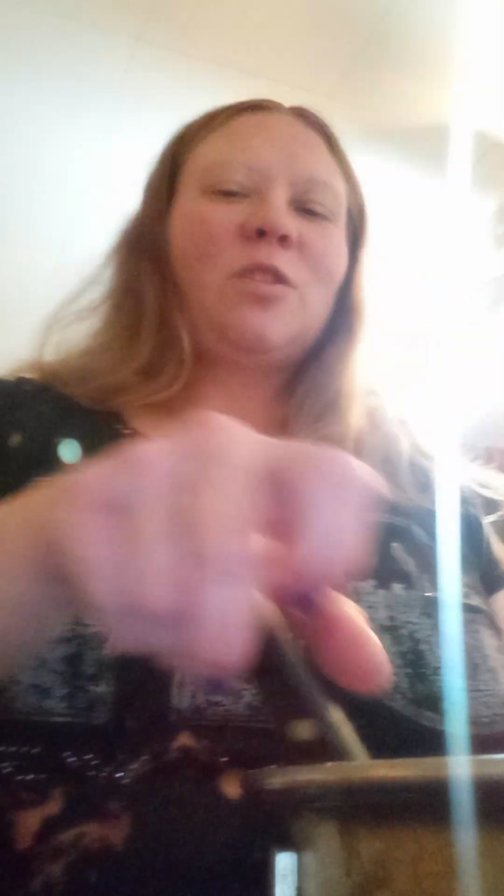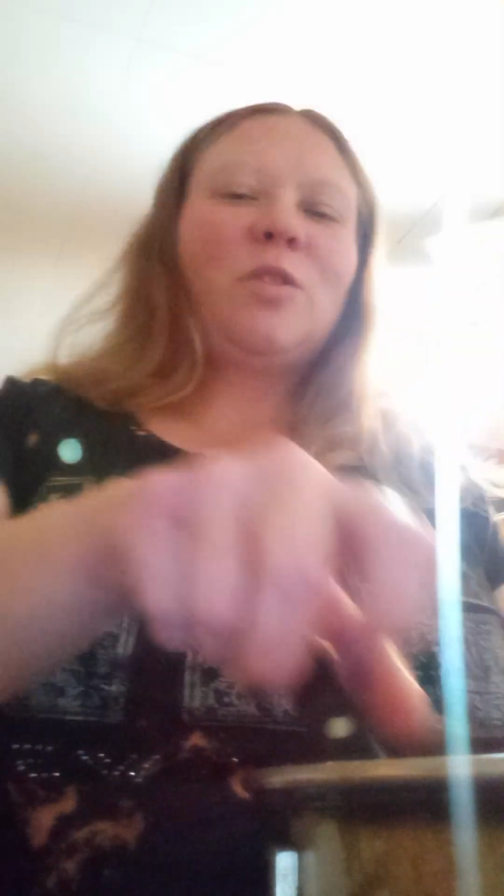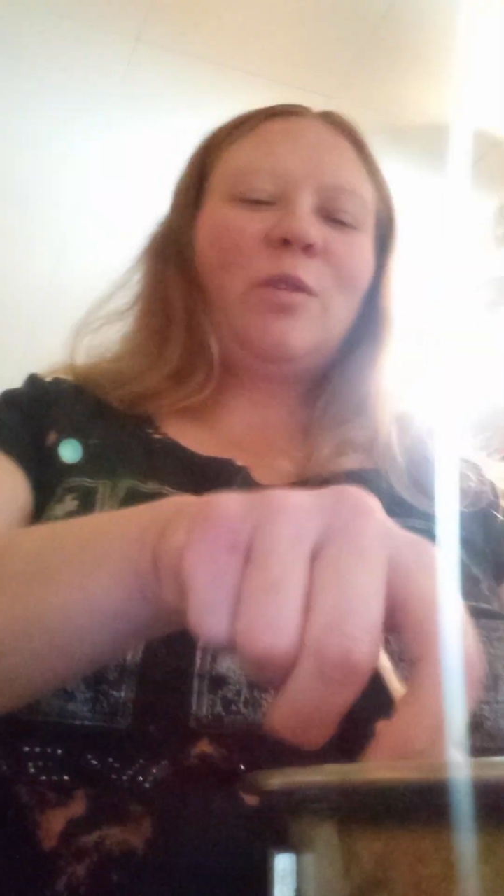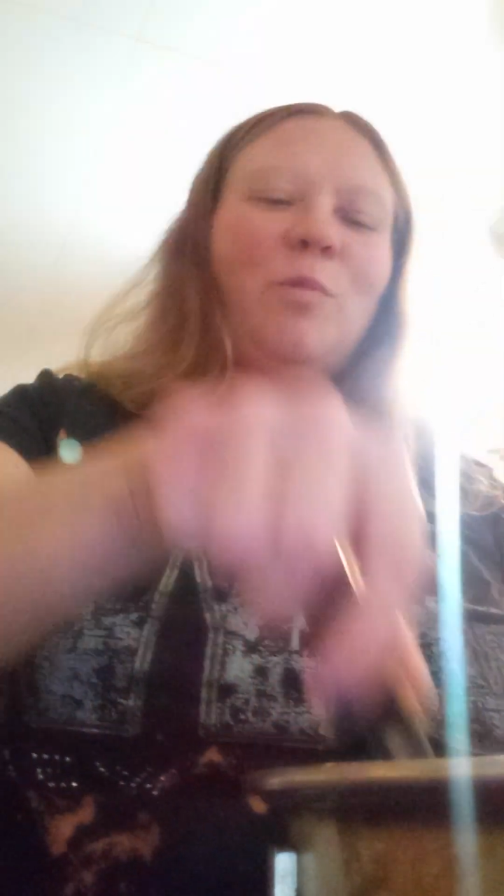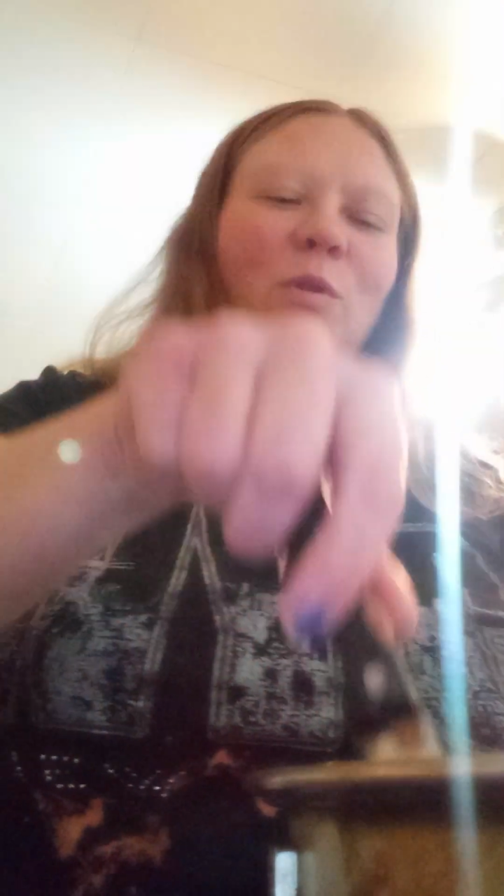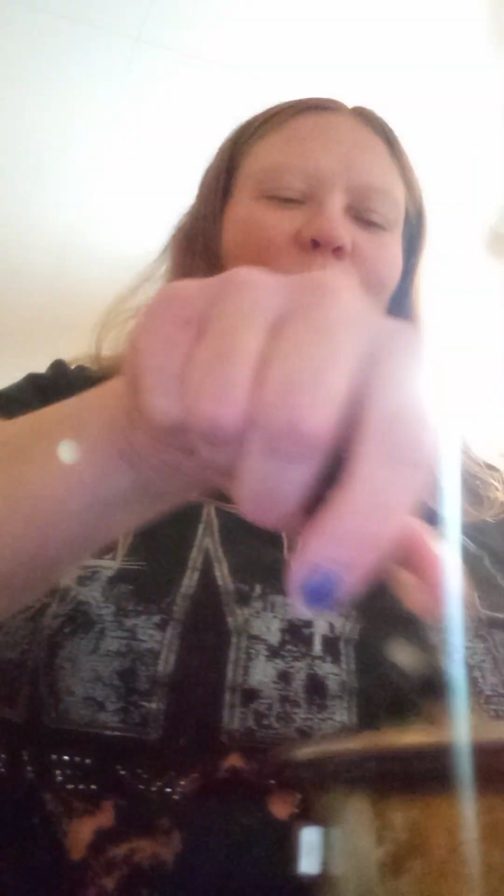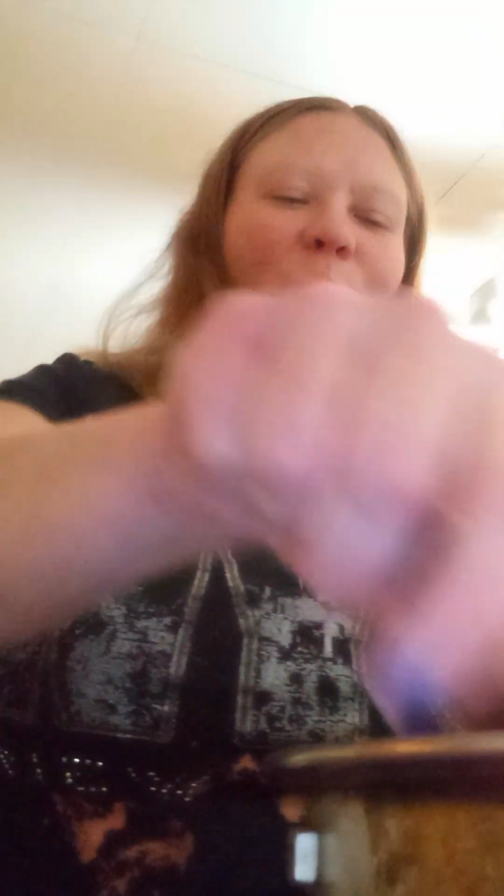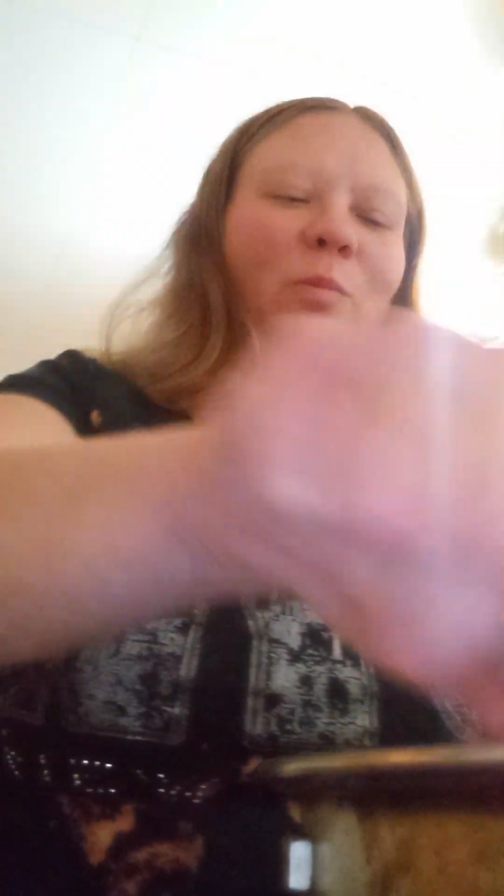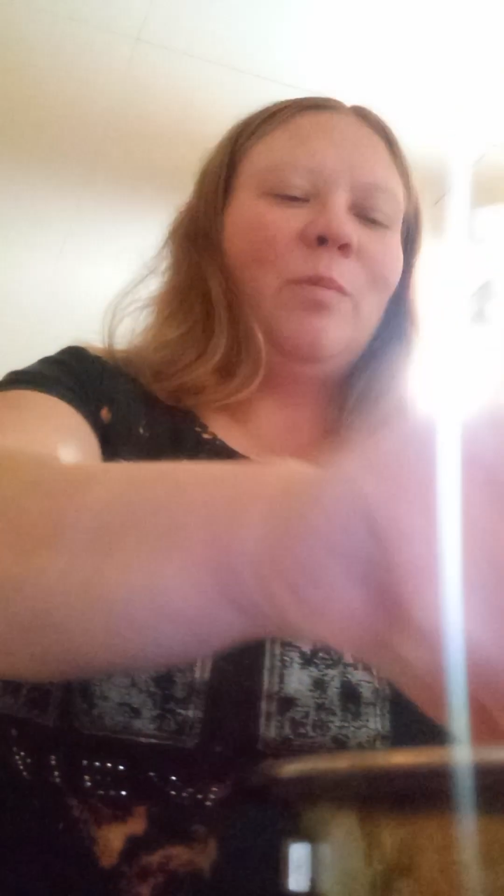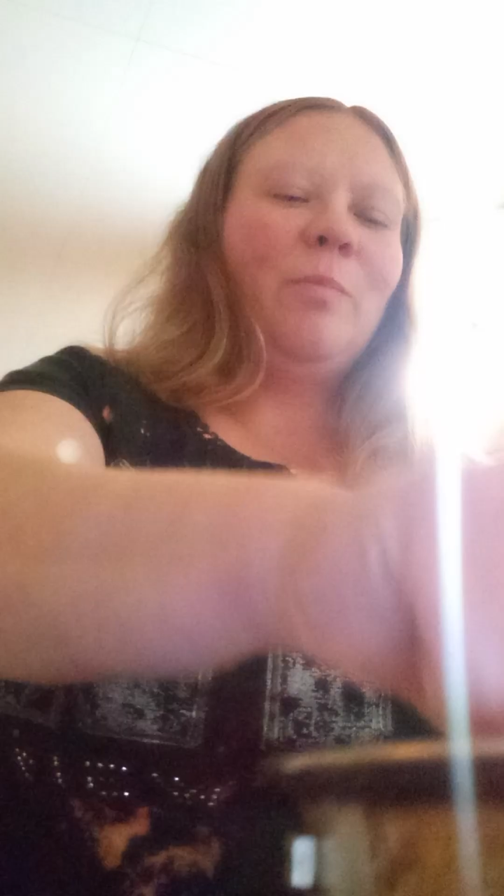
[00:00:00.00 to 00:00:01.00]
so they won't
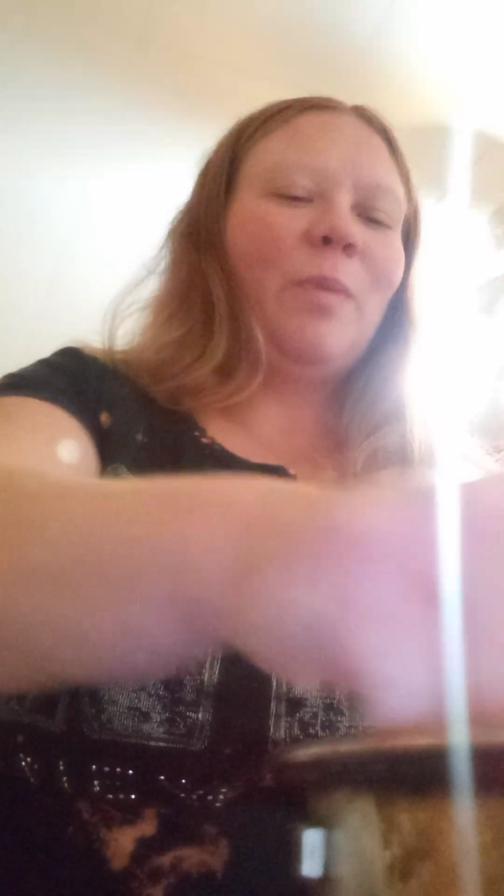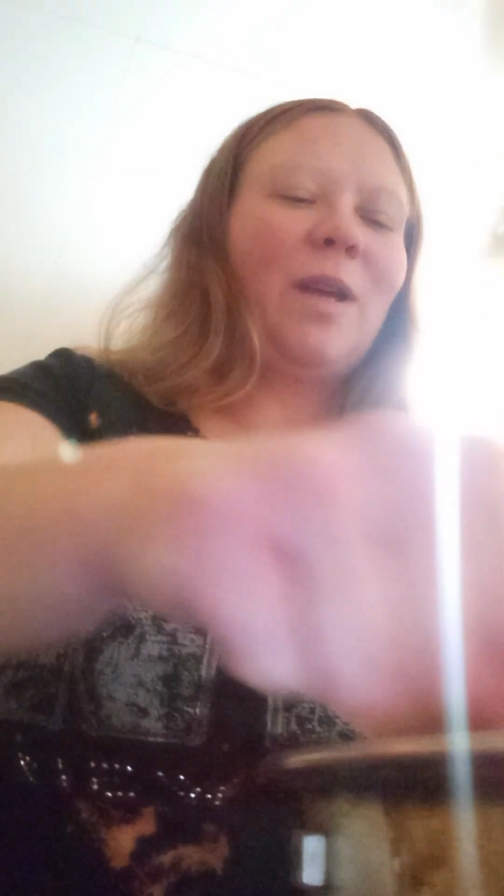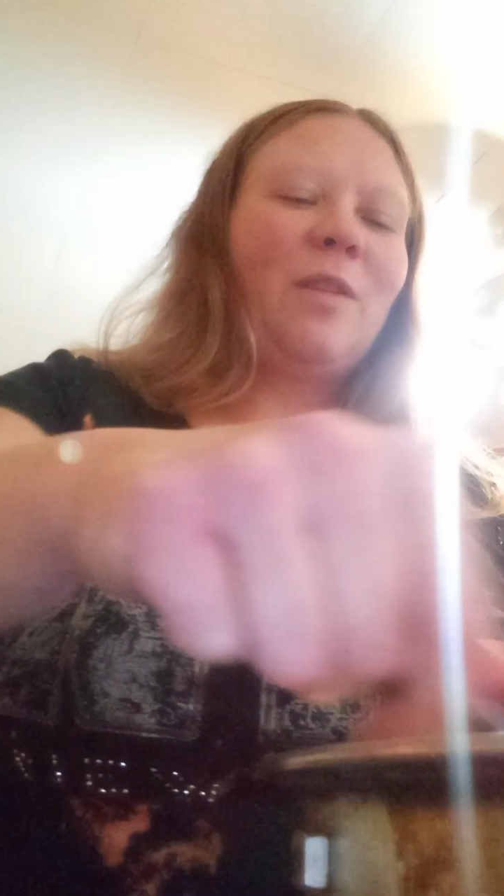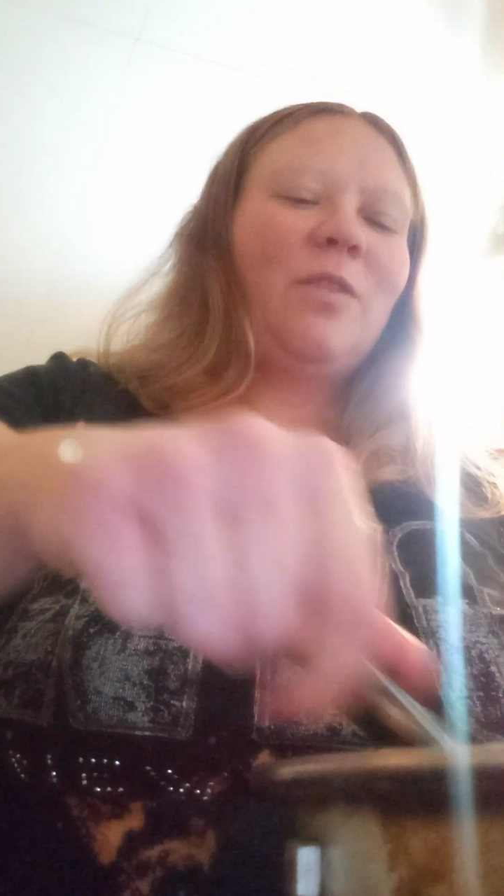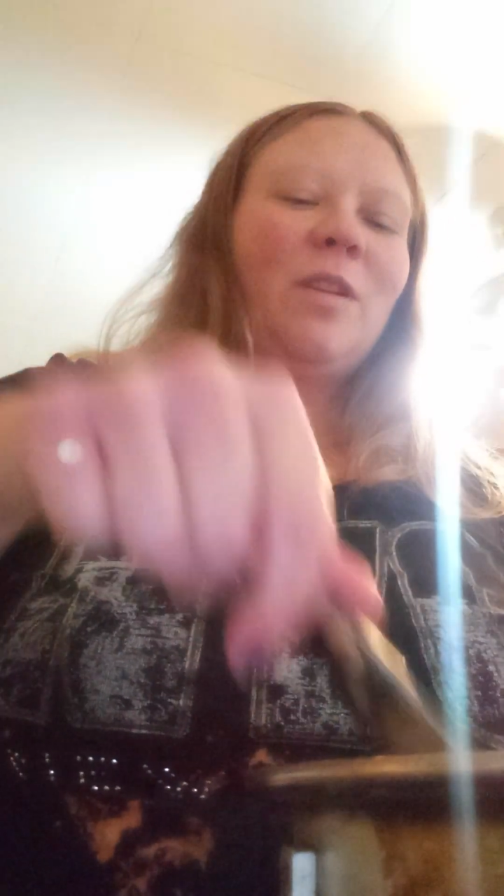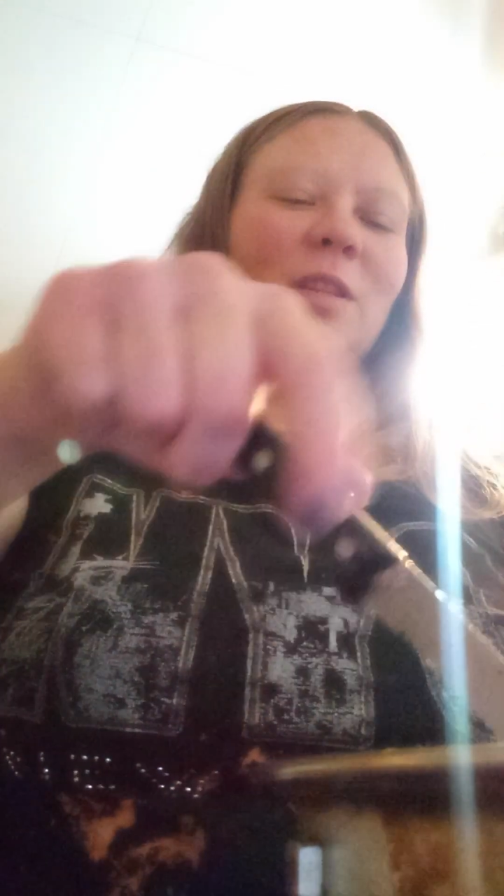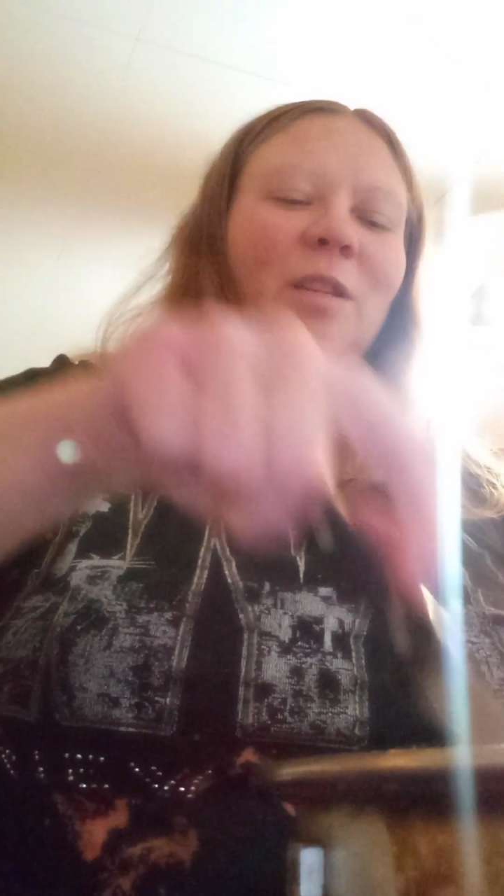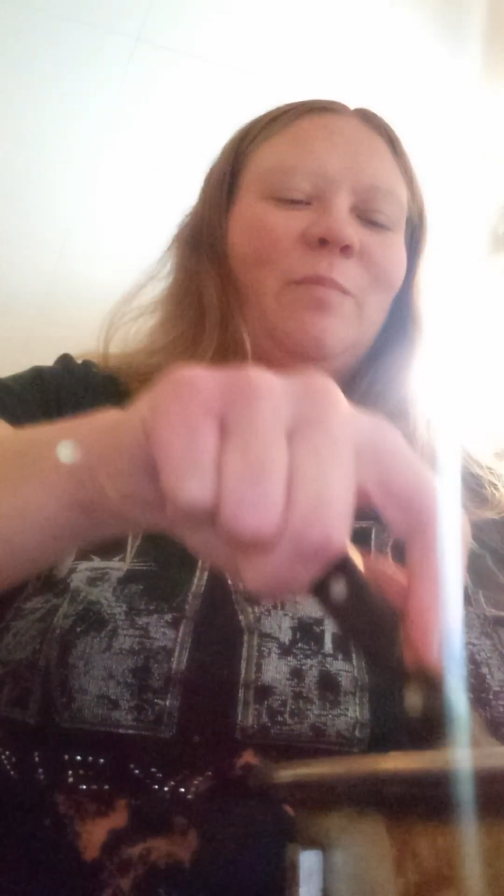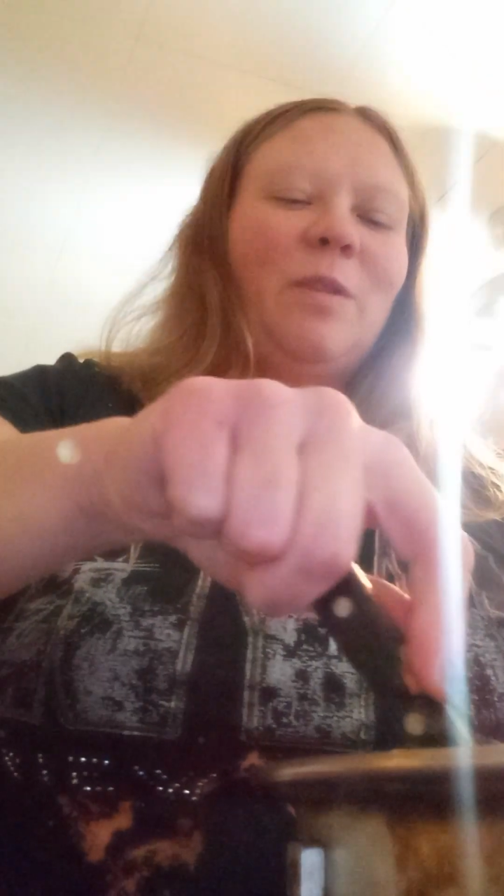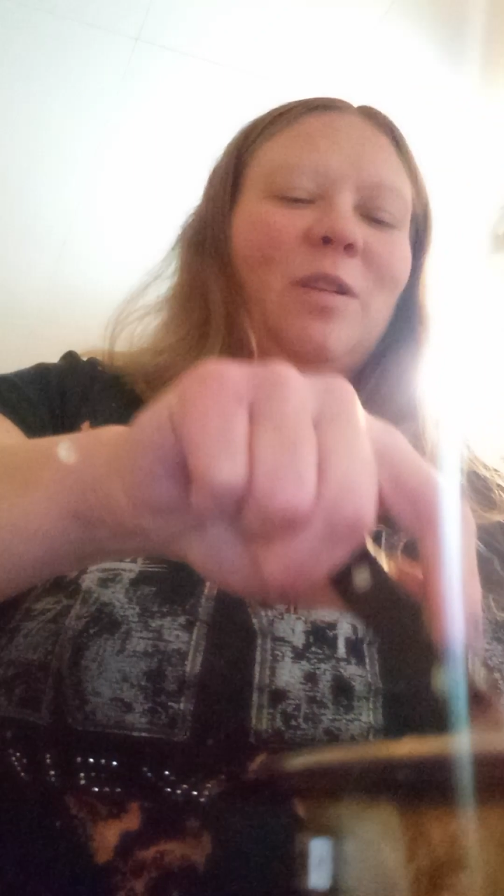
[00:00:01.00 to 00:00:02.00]
go bad or
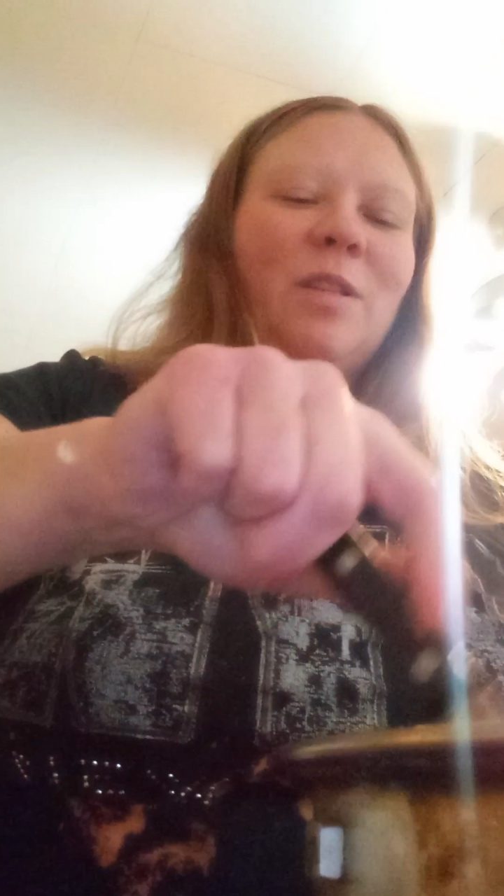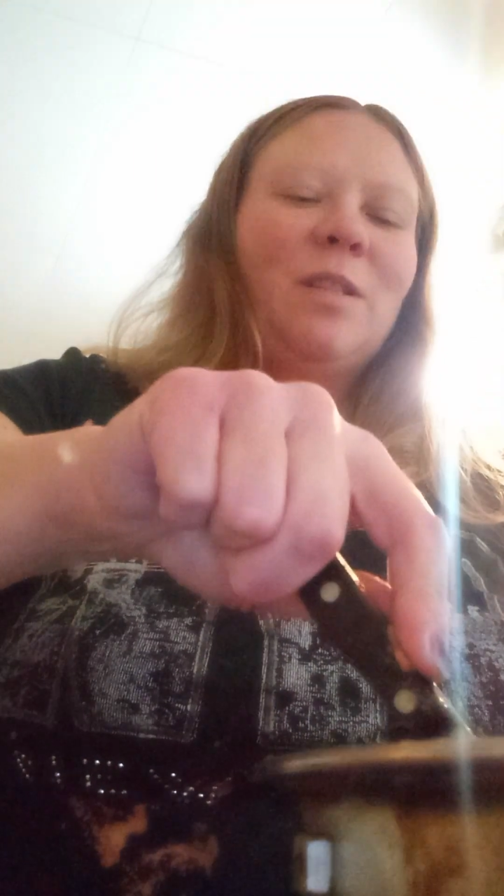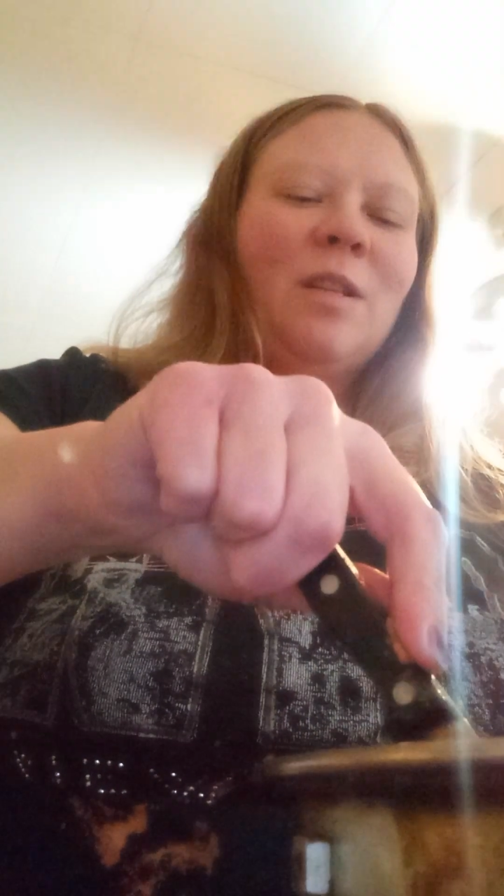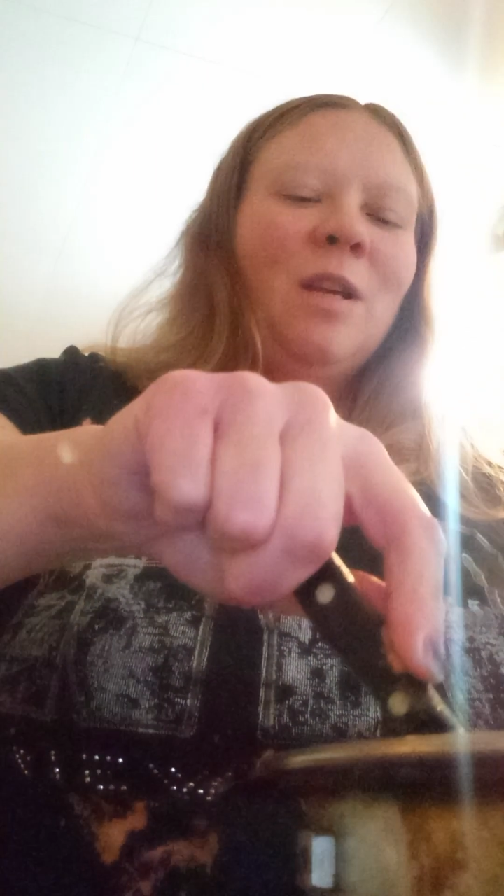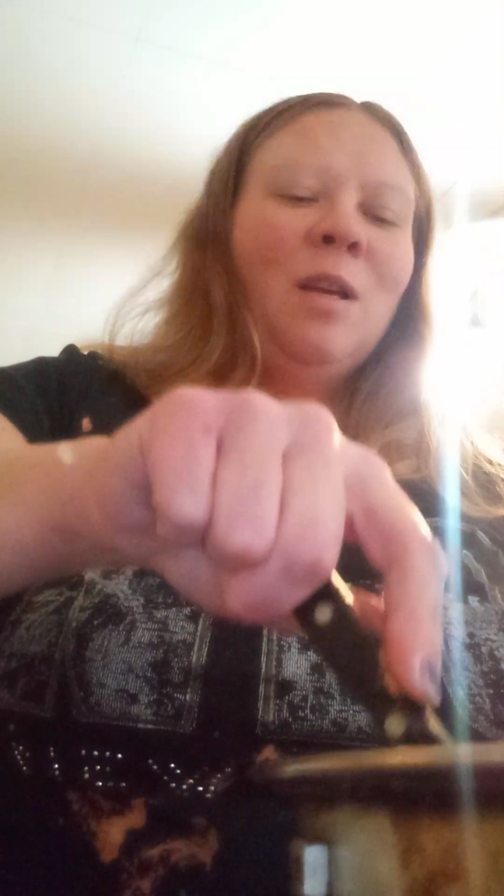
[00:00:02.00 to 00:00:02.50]
nothing because,